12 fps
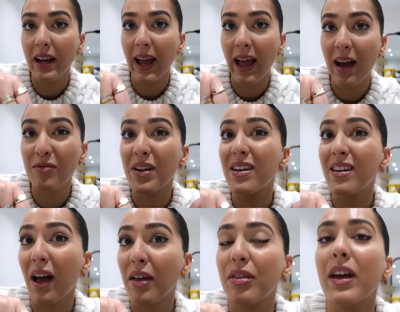I have
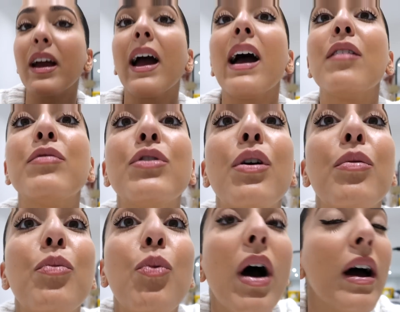nothing. I have not
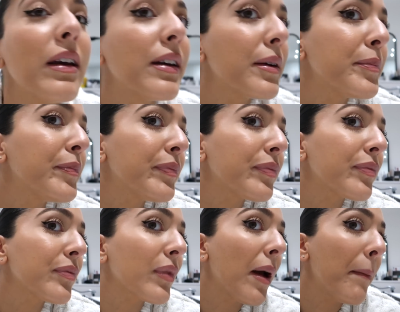one
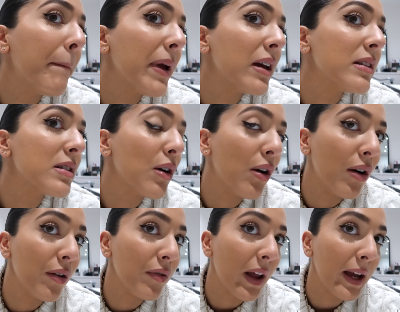bit
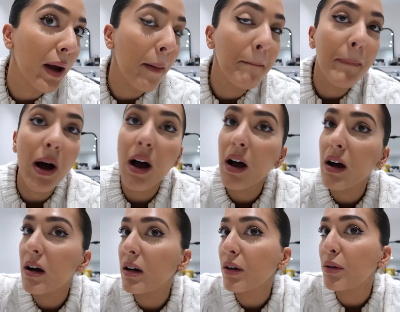of like a
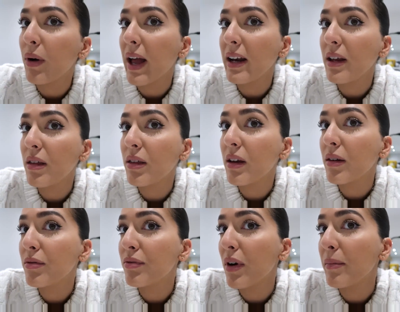mark or anything
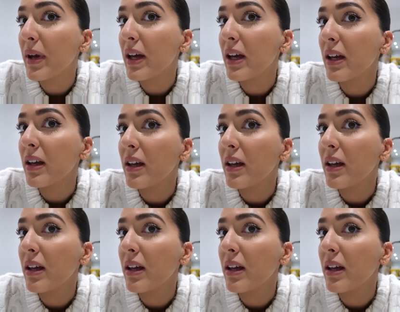from it.